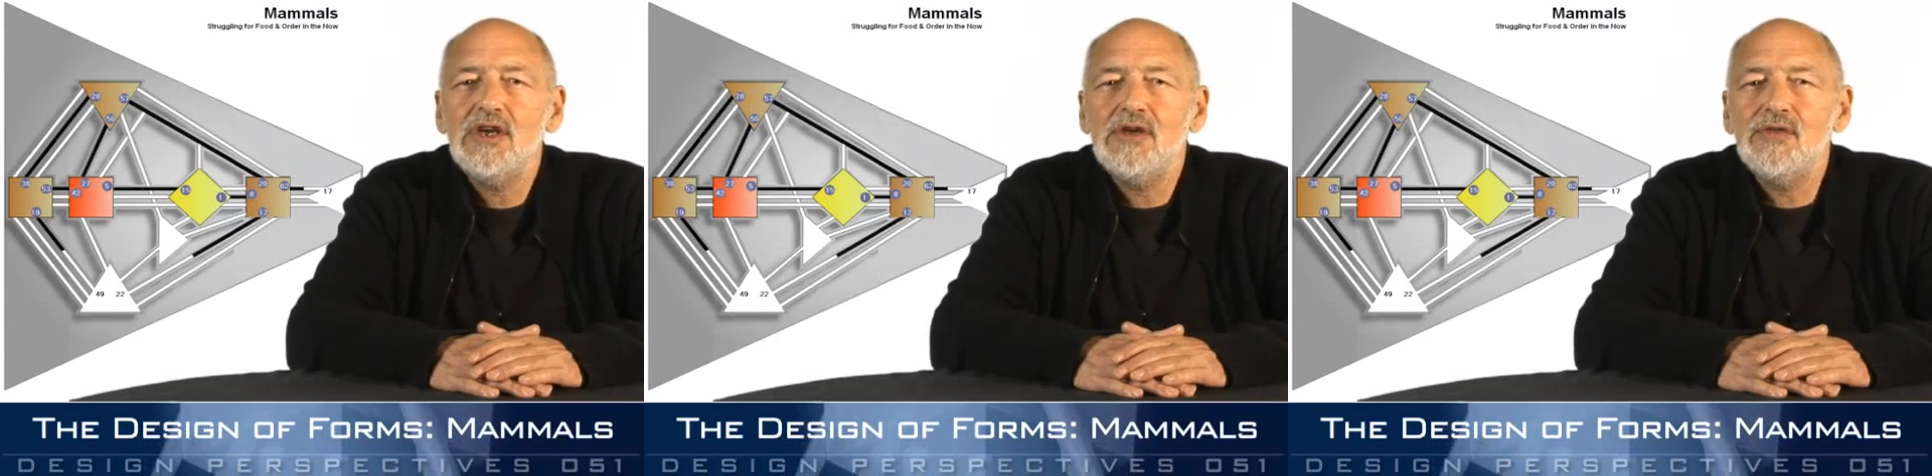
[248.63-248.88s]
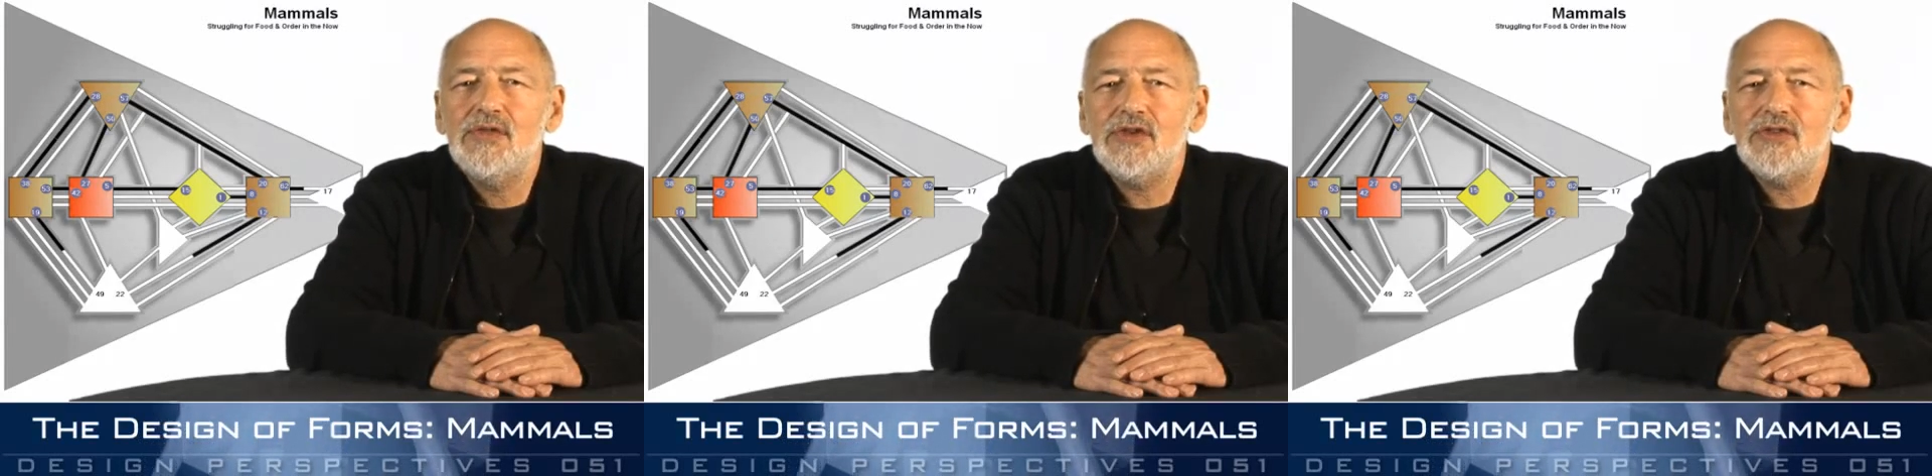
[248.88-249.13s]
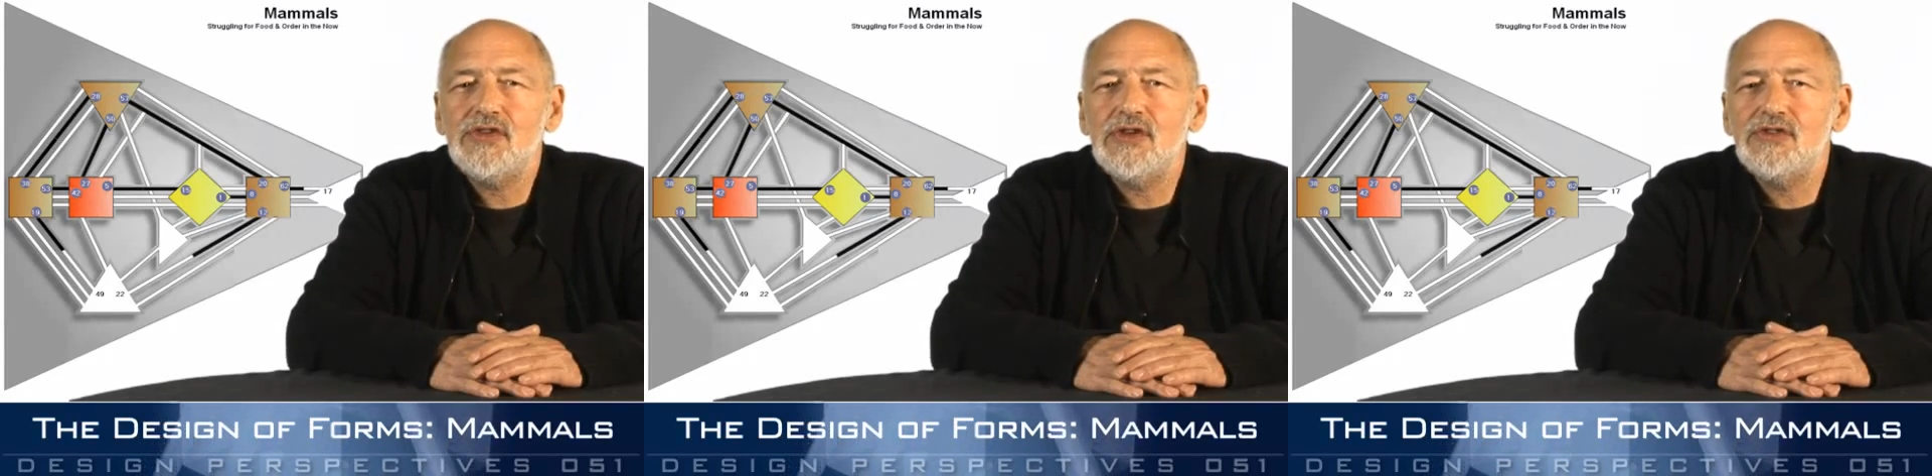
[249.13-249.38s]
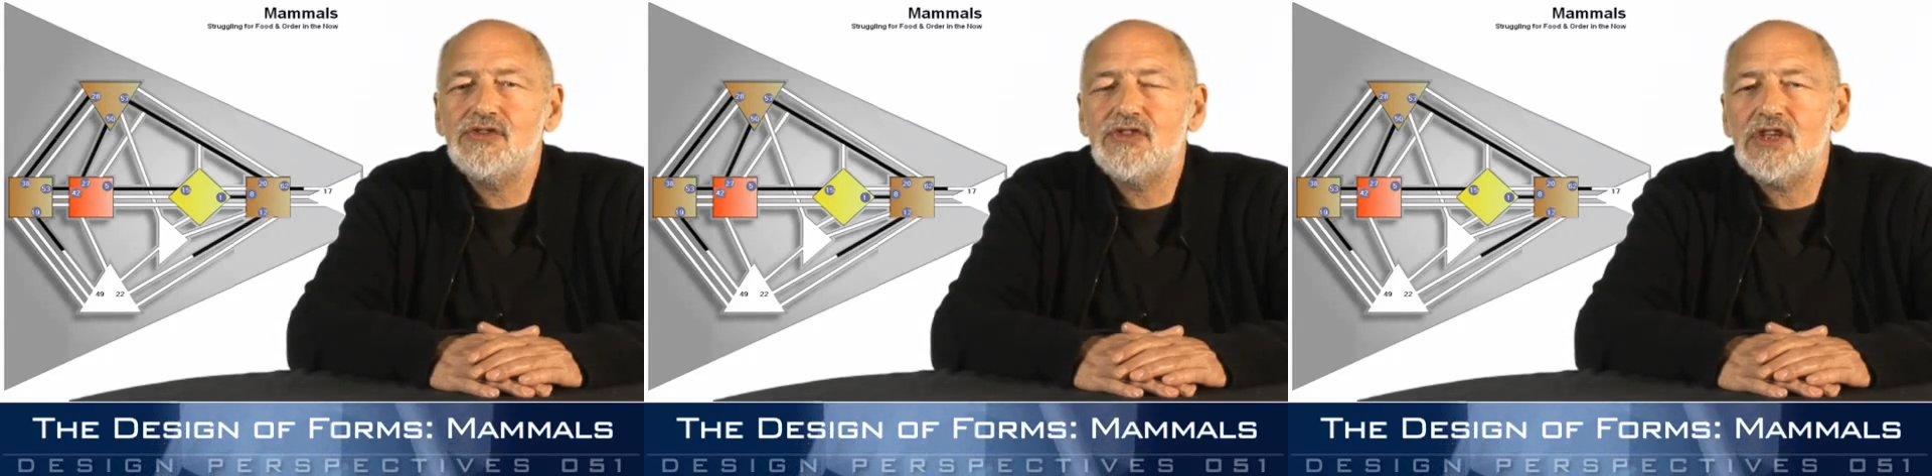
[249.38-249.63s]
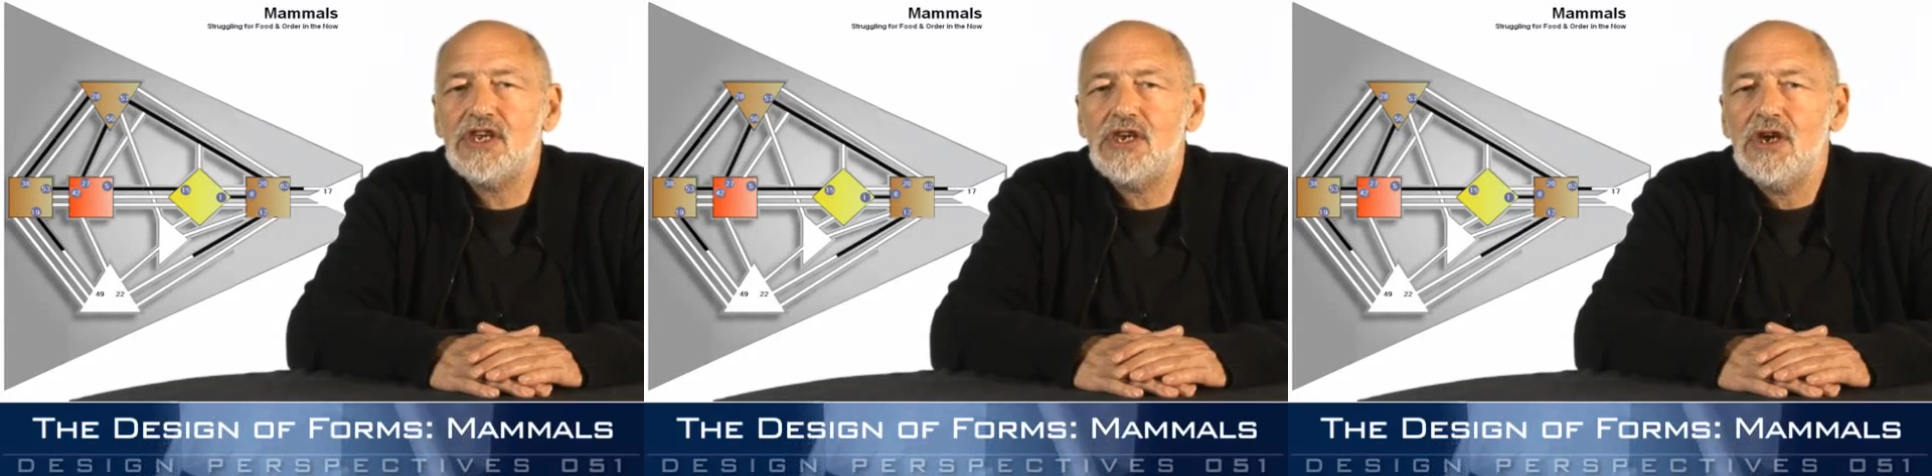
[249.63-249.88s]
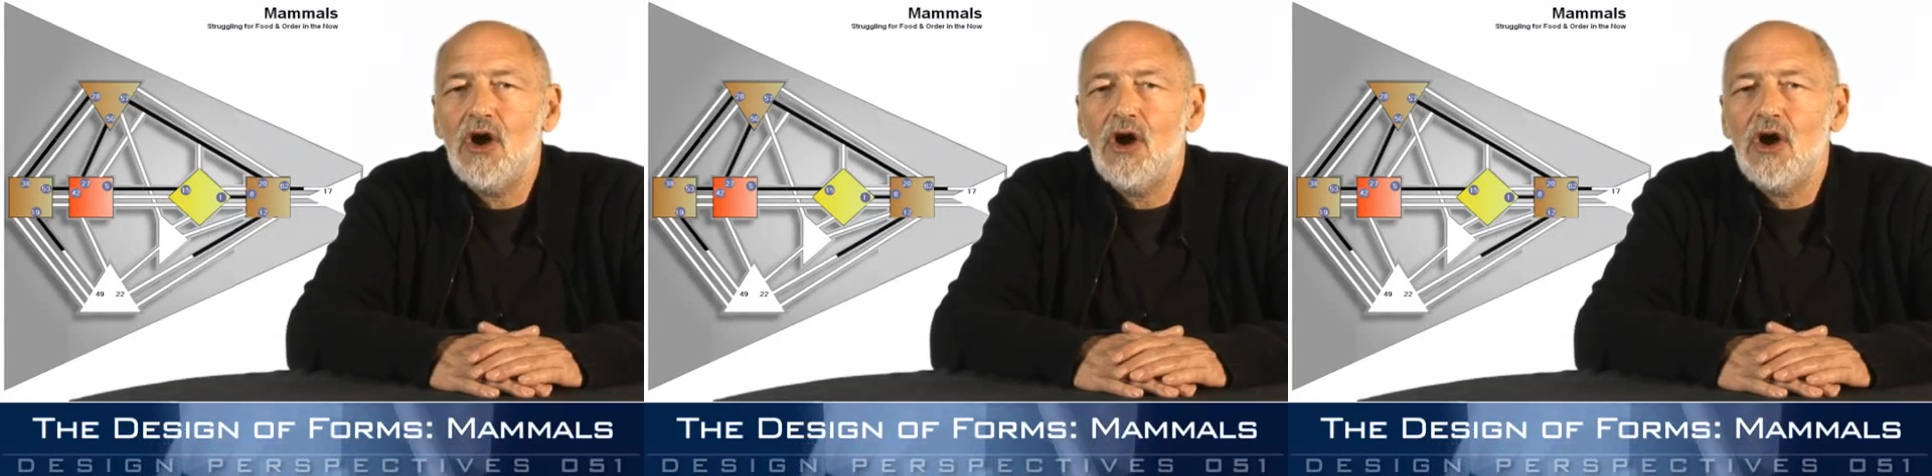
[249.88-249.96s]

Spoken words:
This is the